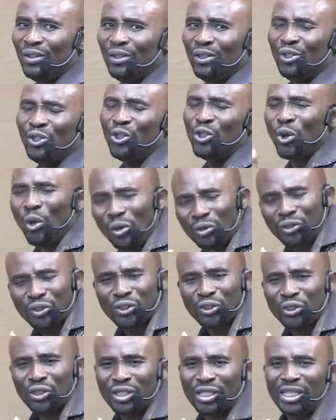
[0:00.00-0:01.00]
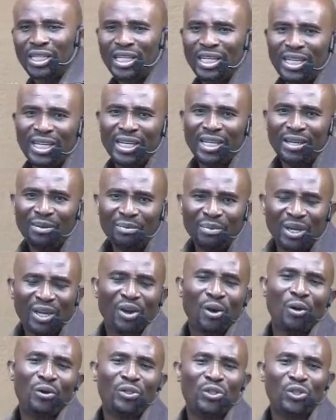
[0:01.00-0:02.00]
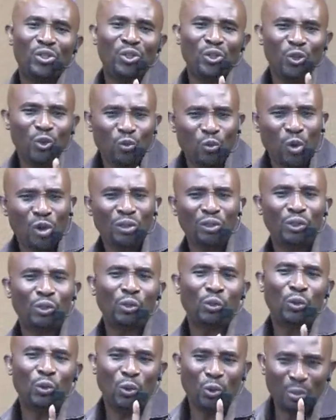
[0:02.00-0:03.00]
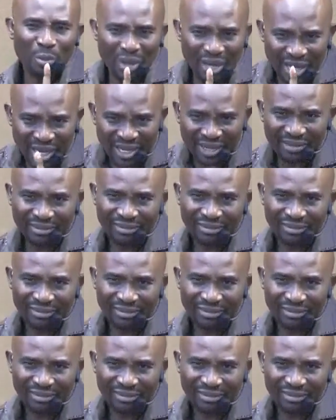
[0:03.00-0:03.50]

Just because you want to obey.